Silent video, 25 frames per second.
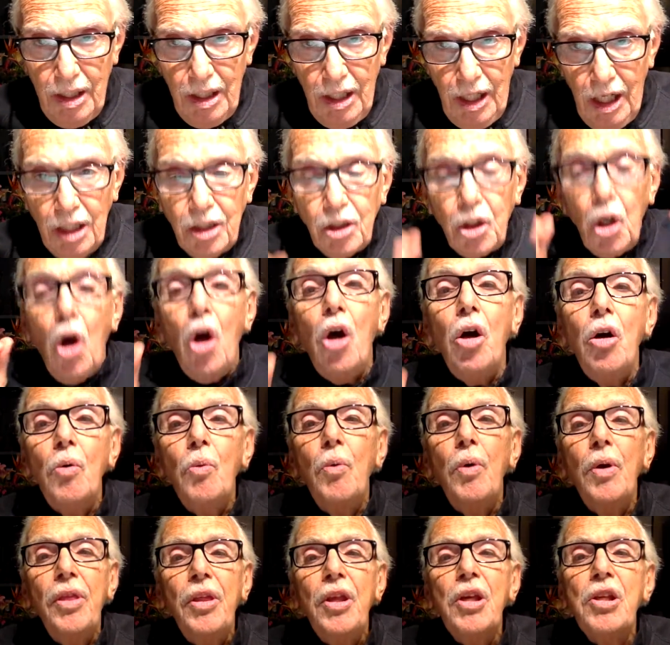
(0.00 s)
along
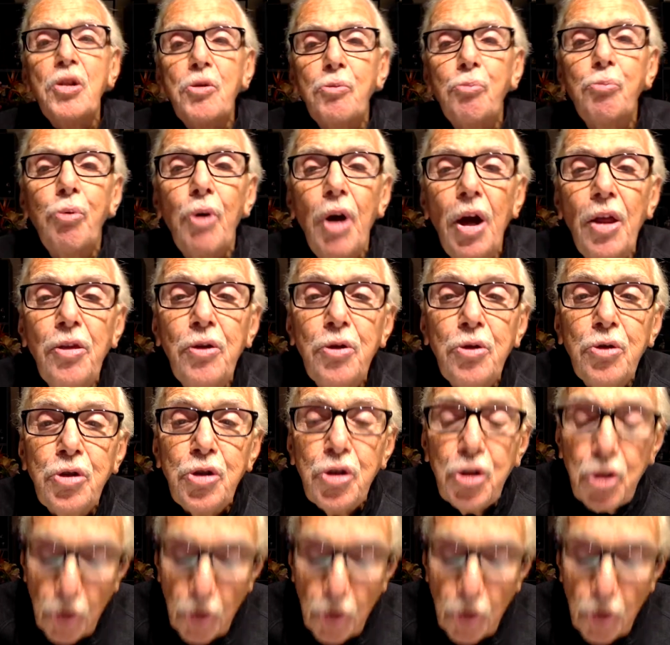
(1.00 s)
with his brother's